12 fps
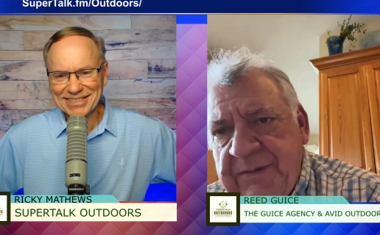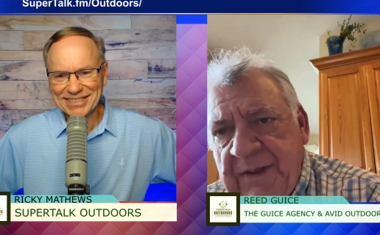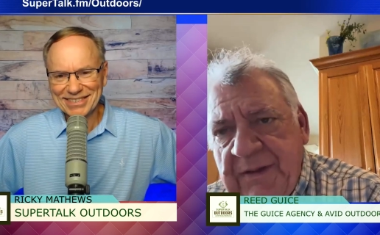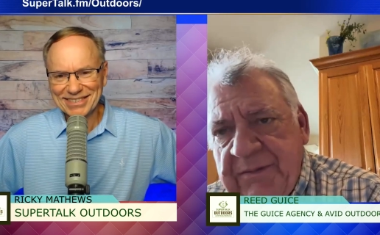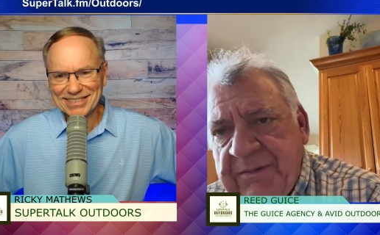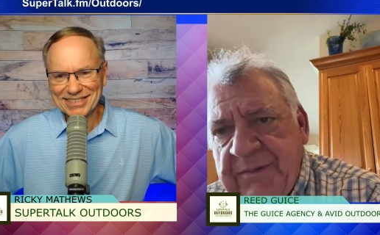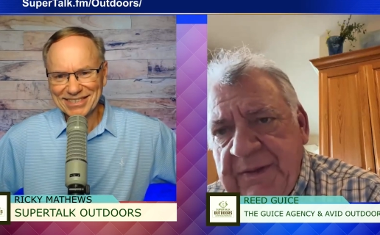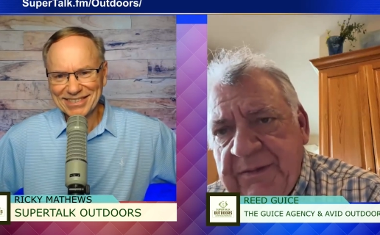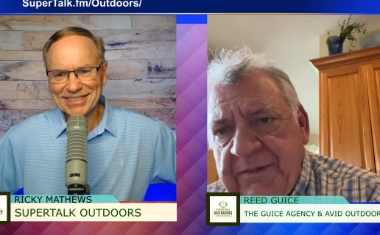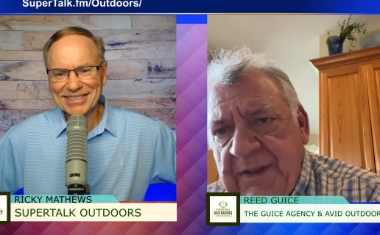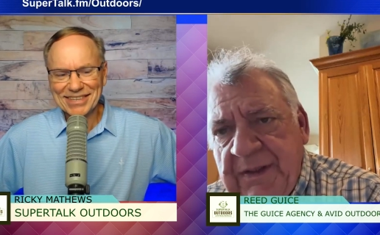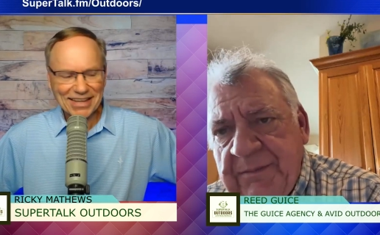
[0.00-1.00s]
Speaker 1: sense it
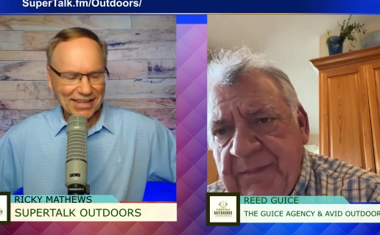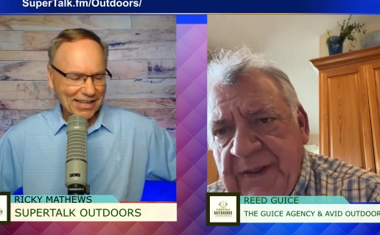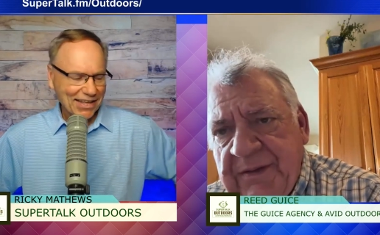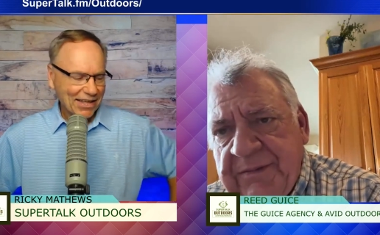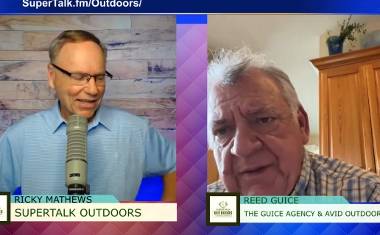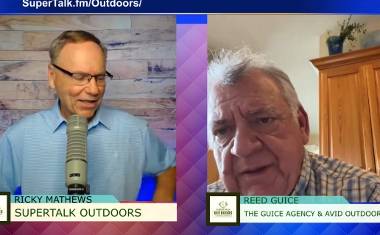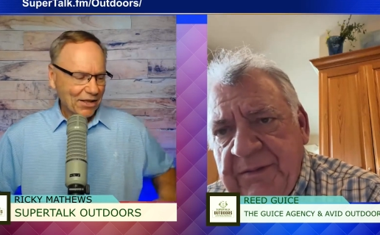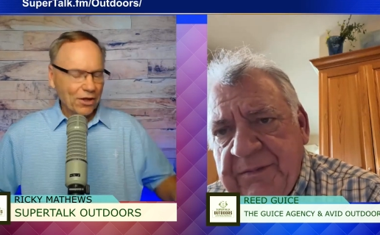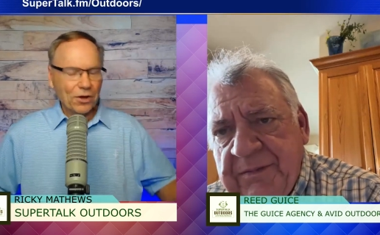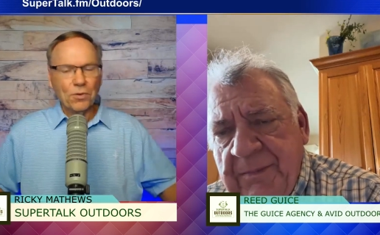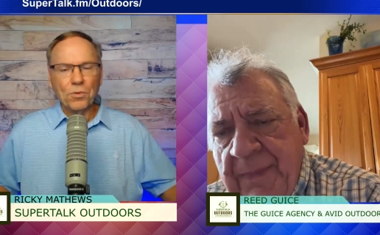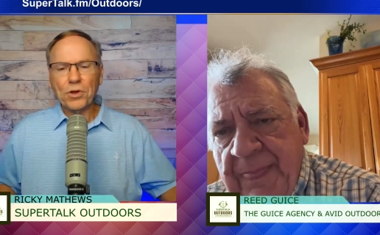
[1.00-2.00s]
just doesn't make sense
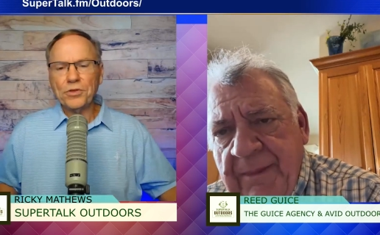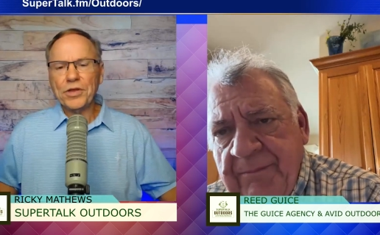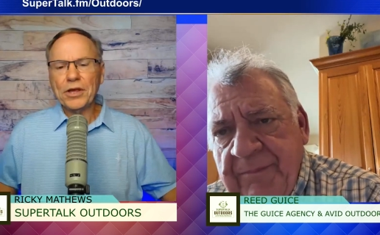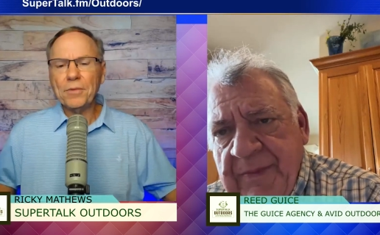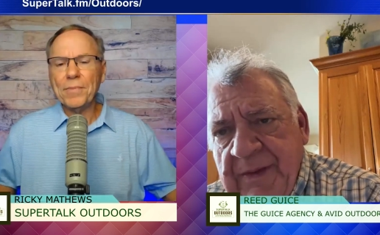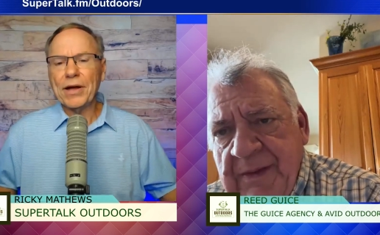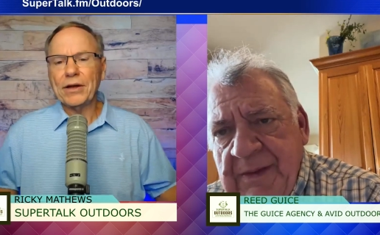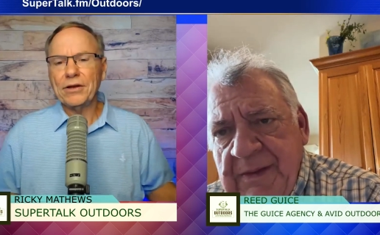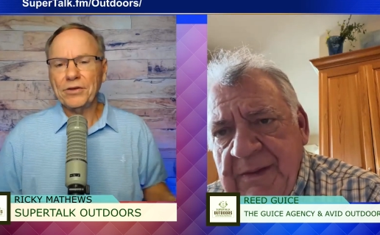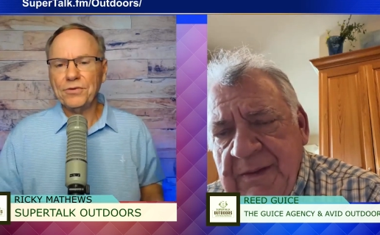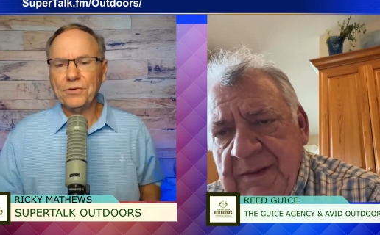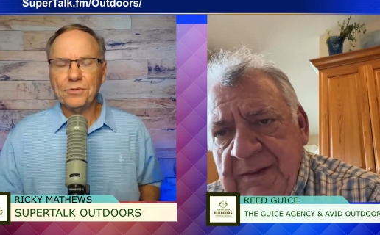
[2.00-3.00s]
Speaker 2: well, you think
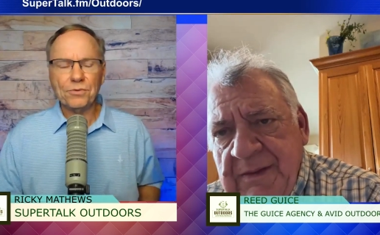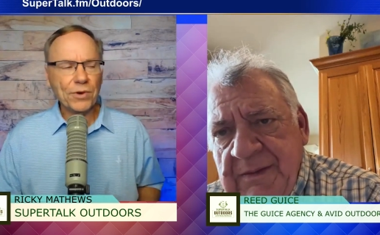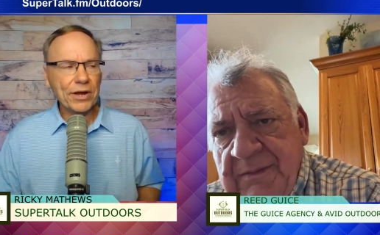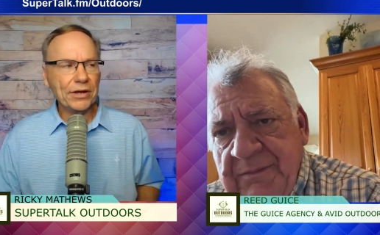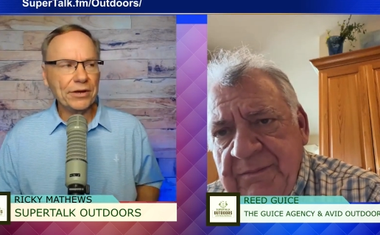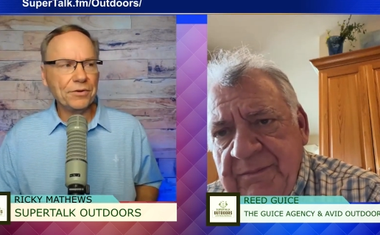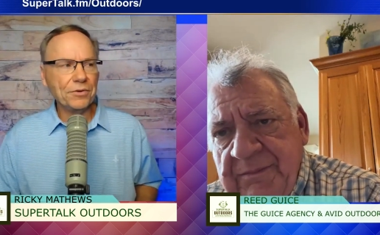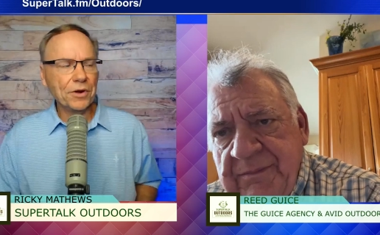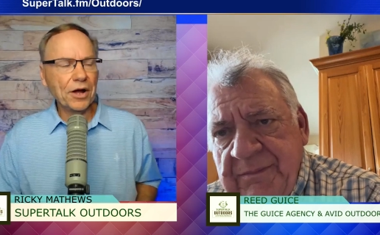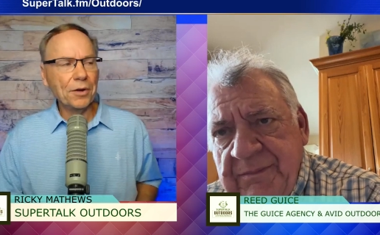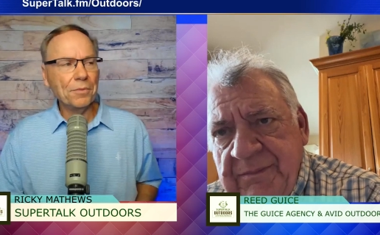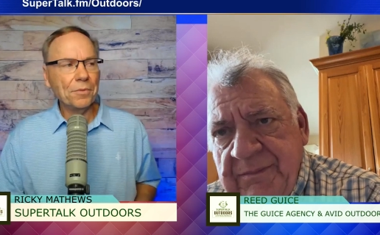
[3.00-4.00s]
about listen, Reed.
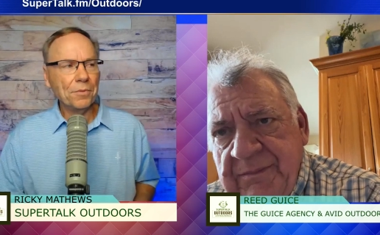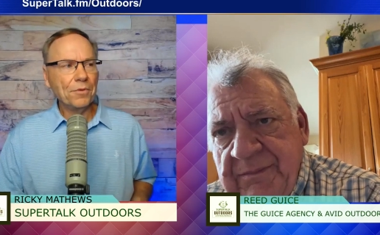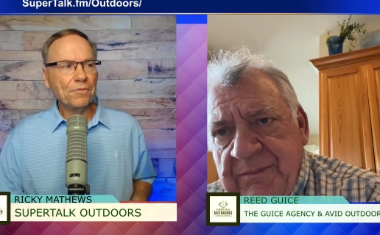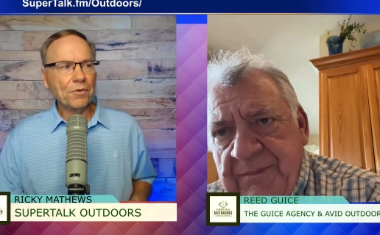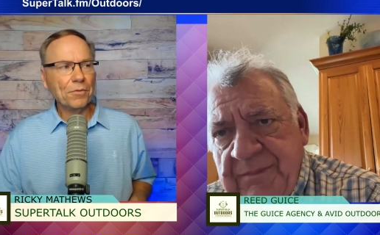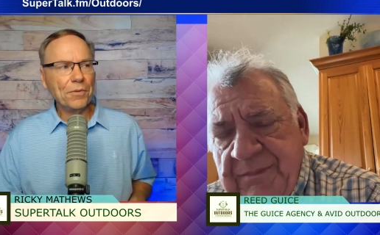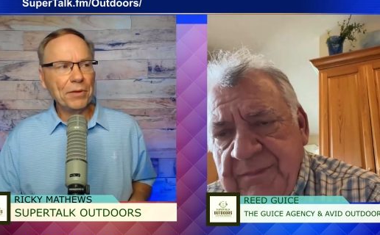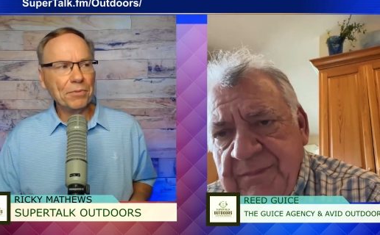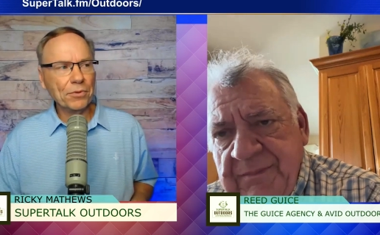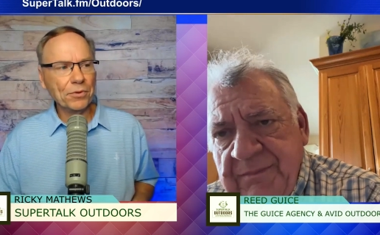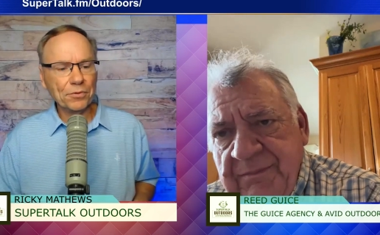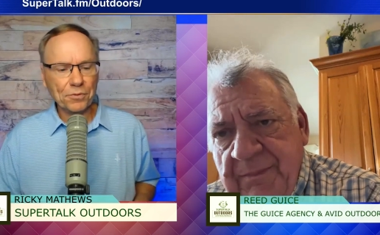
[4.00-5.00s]
Um, for
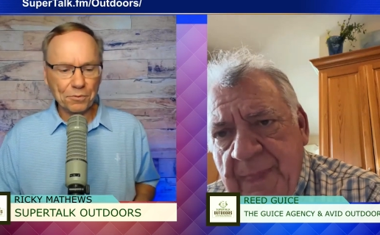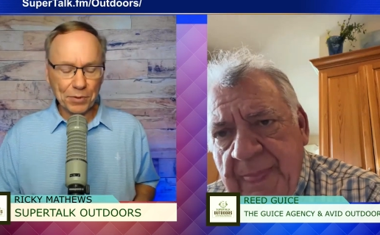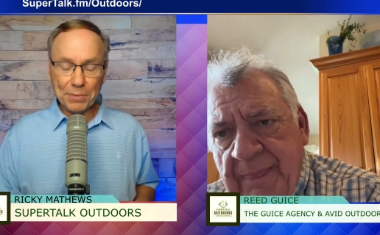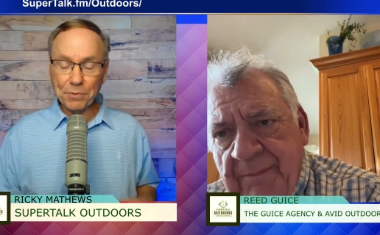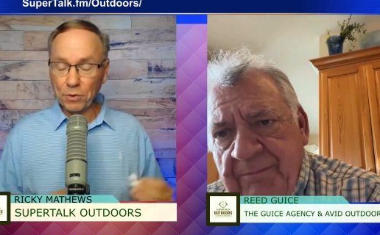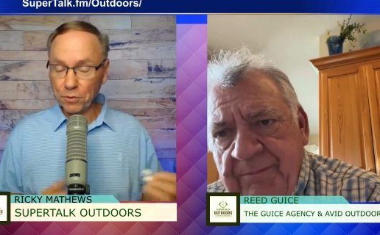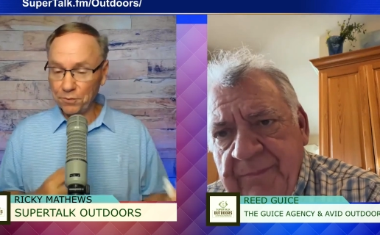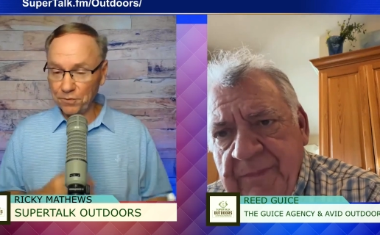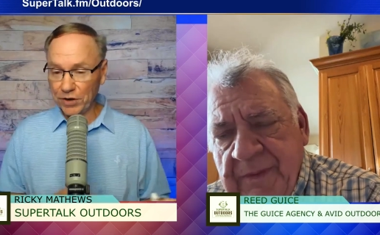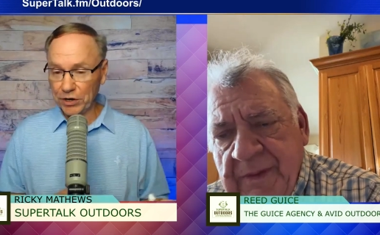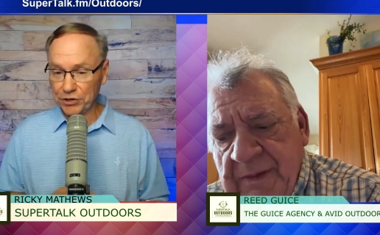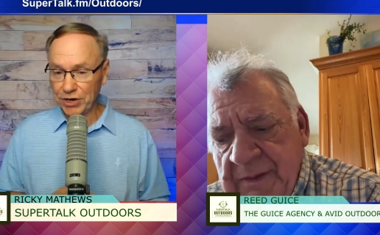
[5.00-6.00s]
people people who
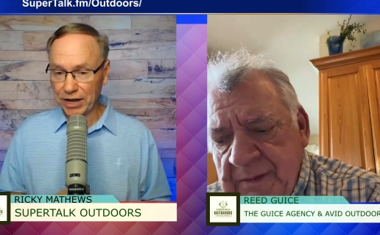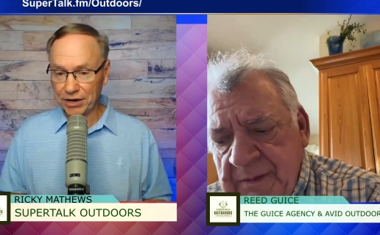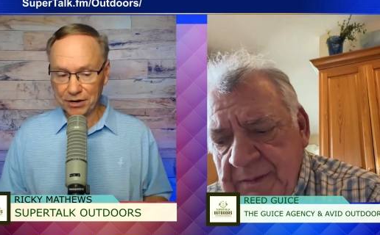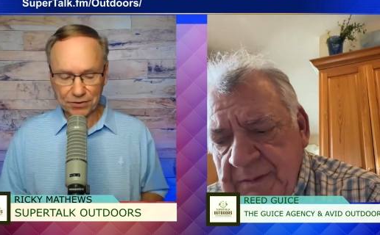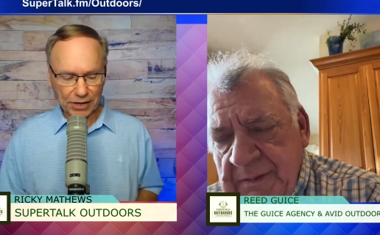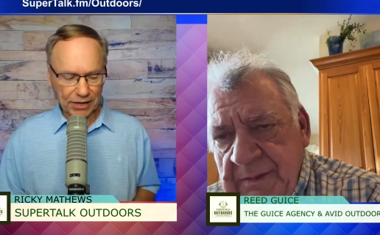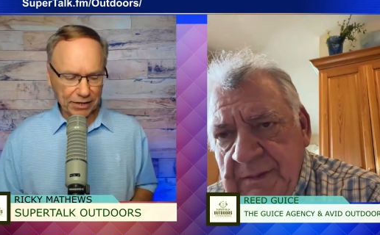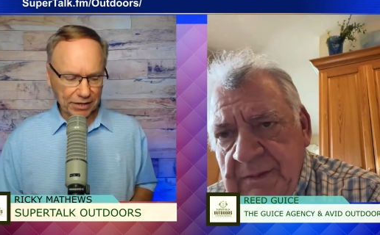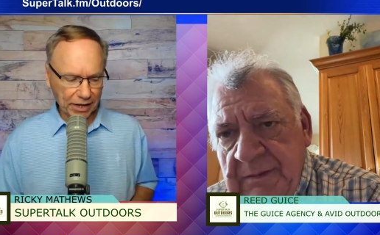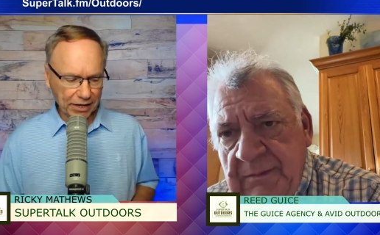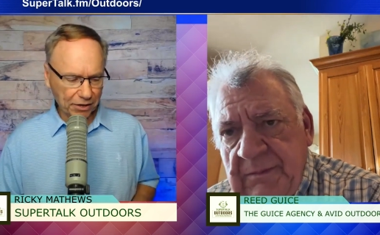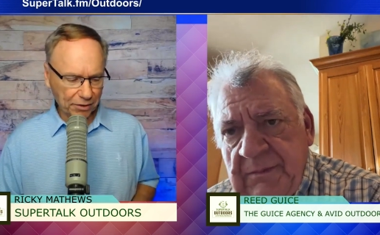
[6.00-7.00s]
fish down here, they
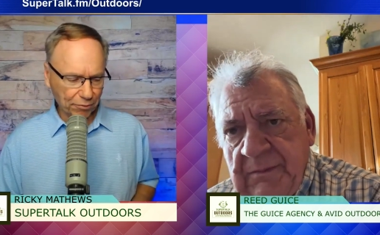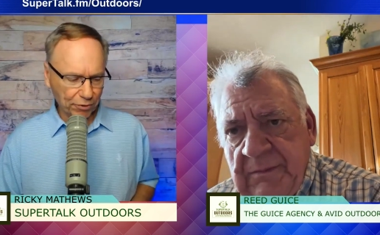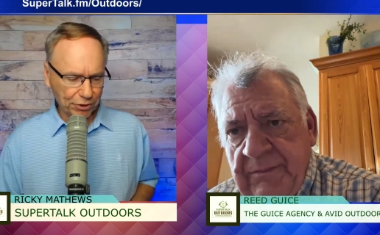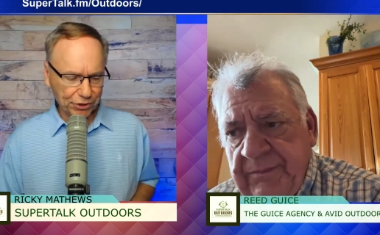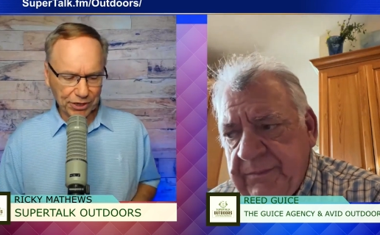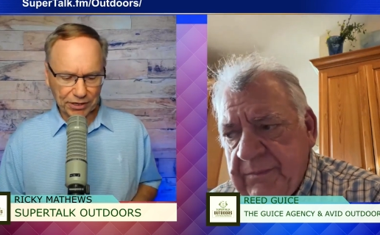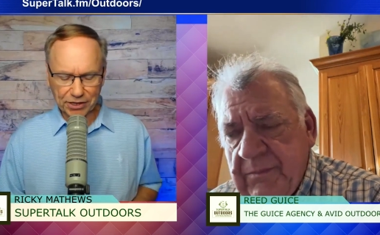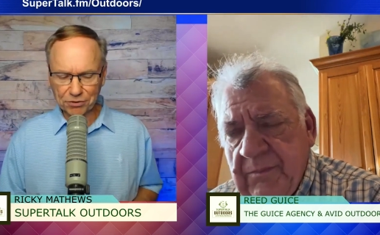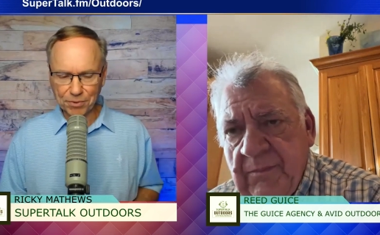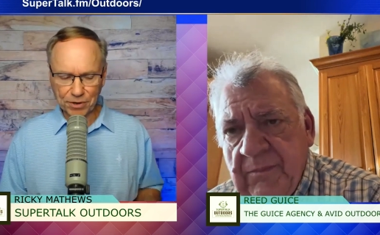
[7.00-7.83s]
they can appreciate this.